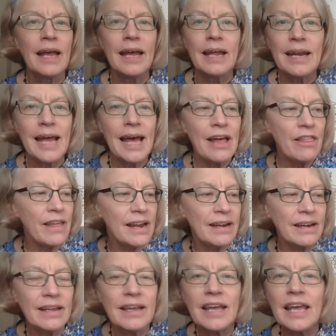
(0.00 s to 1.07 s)
Now then,
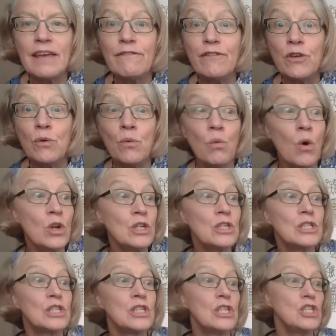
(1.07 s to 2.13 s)
if you
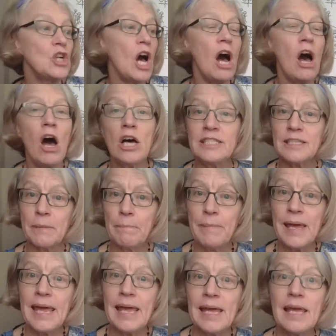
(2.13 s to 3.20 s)
want to ask
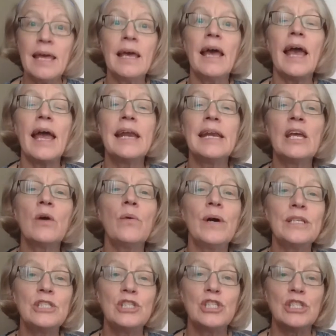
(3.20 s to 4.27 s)
me any
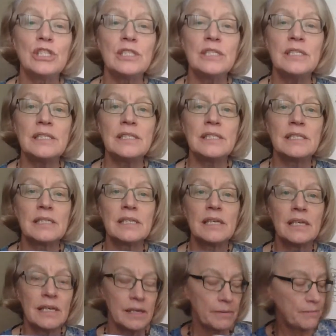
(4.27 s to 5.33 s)
questions
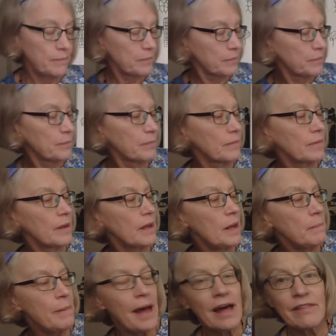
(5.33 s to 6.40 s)

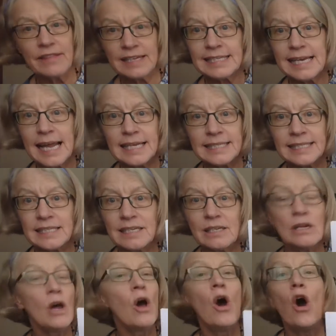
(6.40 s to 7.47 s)
about this lesson
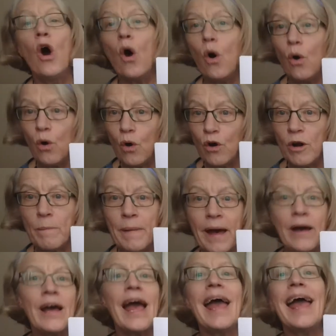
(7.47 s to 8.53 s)
or
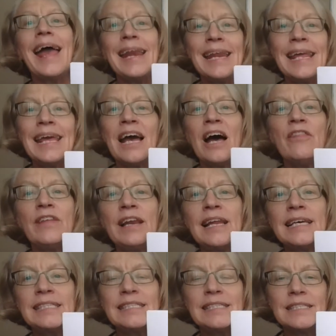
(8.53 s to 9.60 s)
about any other
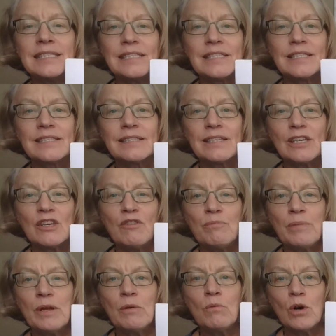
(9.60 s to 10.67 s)
lessons that you've
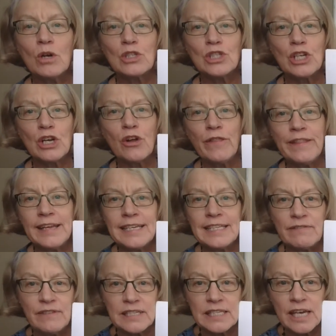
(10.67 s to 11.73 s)
been watching on these
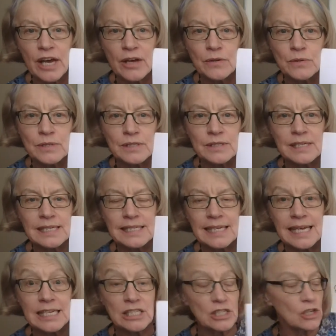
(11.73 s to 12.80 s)
videos, these
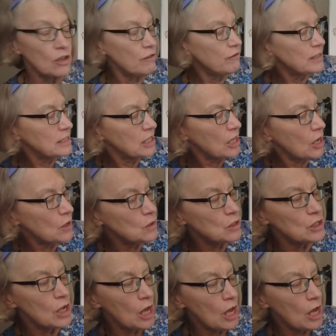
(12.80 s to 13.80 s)
ESOL videos,